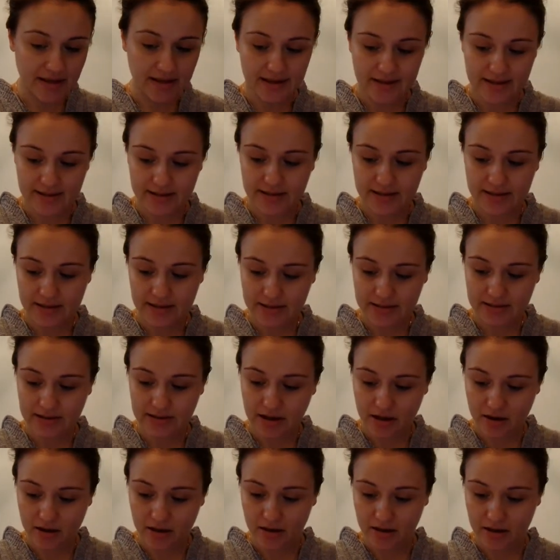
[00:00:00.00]

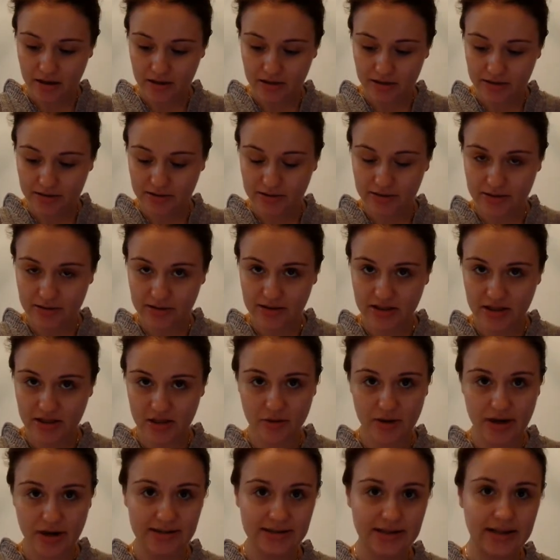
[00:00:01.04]
and I'll see
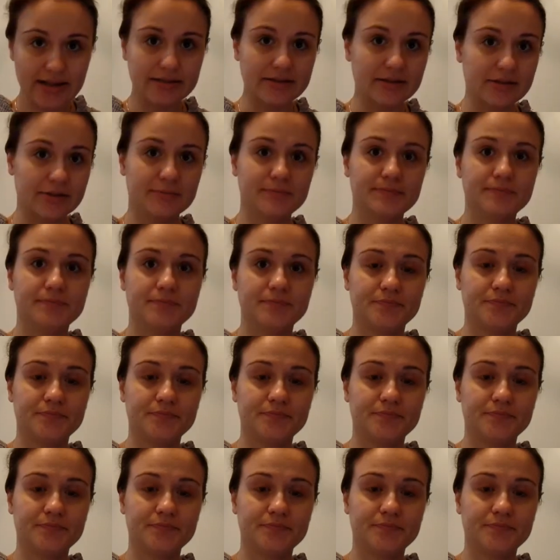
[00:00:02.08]
you guys later.